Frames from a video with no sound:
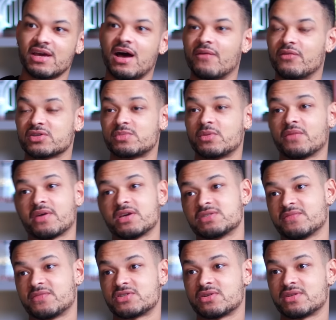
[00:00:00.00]
I've lost
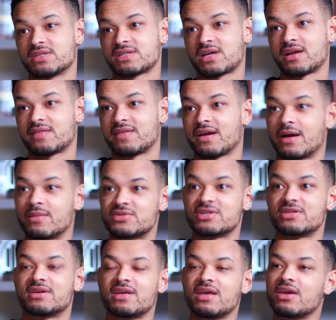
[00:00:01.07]
motivation for doing this kind of thing. I'm
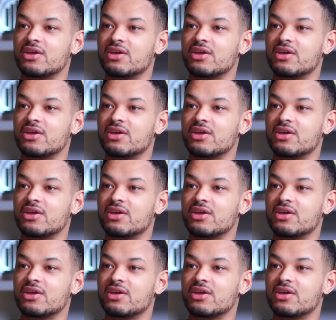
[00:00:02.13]
doing it.